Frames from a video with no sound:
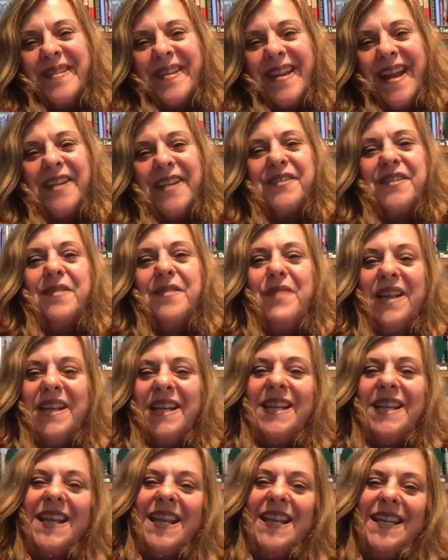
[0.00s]
as the money
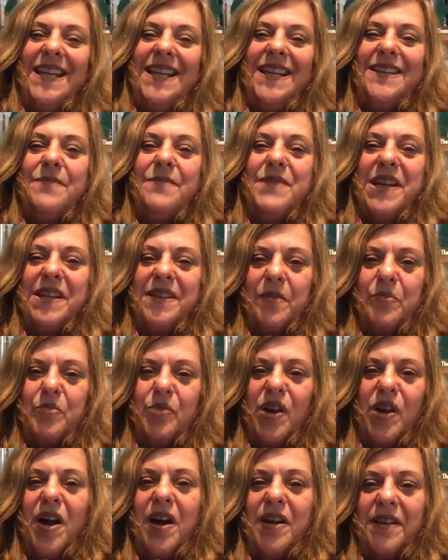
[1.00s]
they need to make the
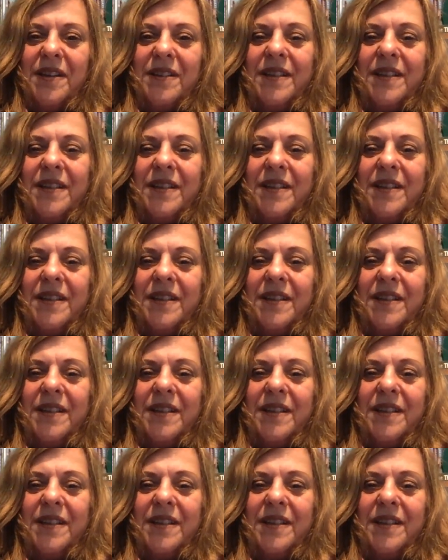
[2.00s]
product.